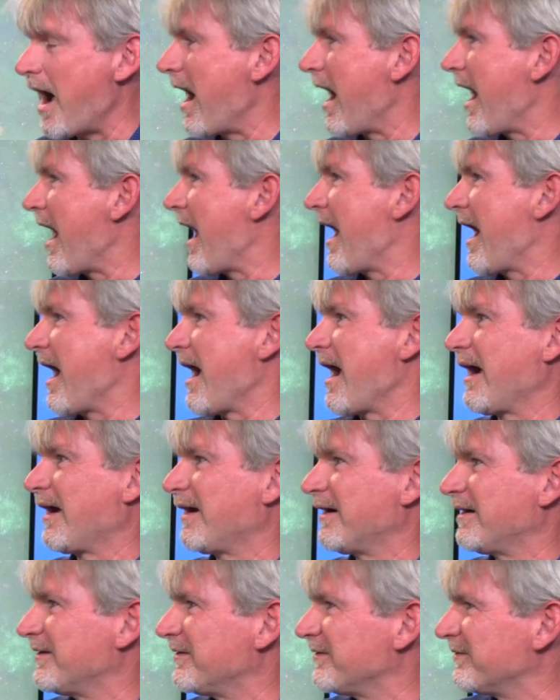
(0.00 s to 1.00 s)
Lander X
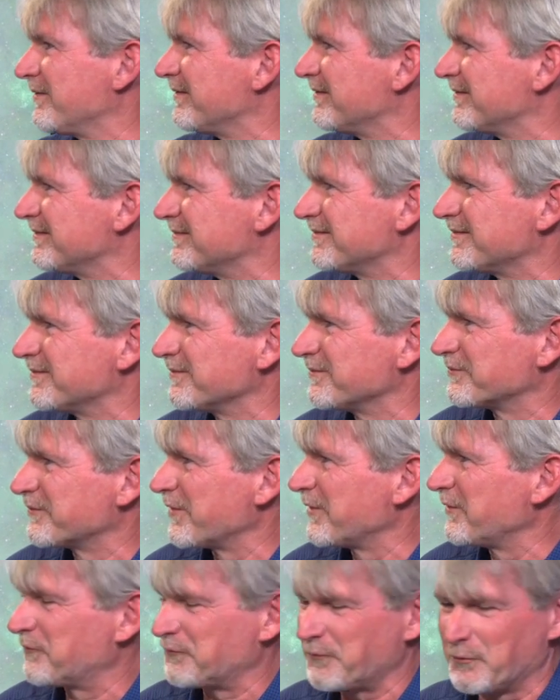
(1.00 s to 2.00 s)
Prize. They change it every
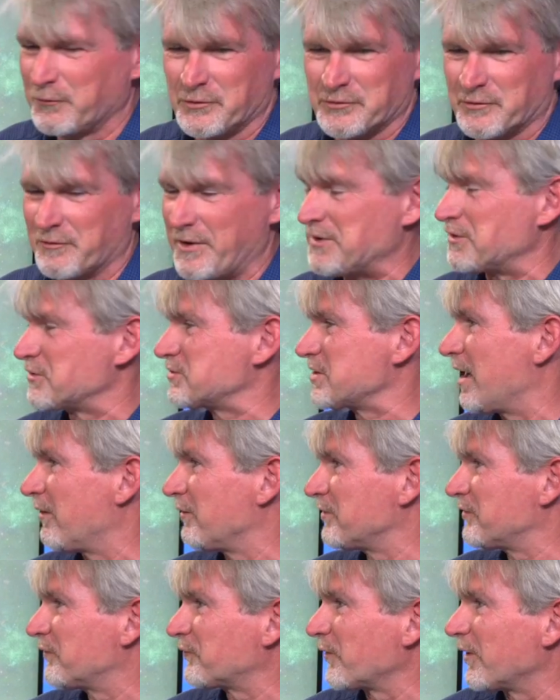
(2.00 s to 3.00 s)
year. It's the Lunar Lander
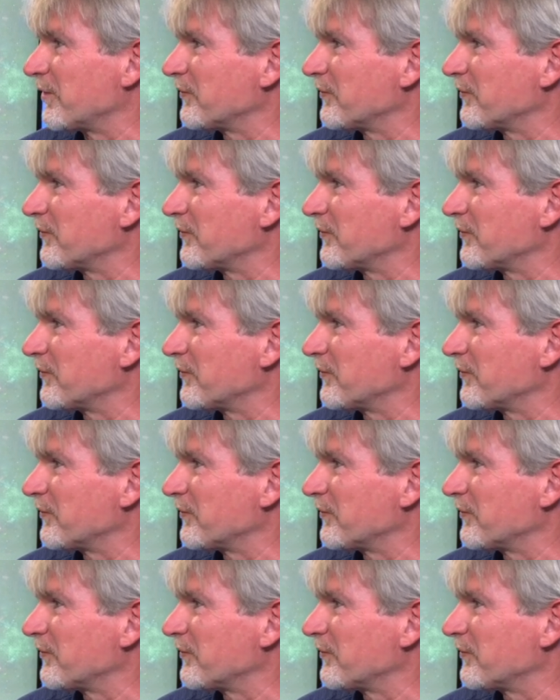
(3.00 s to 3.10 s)
Challenge, as far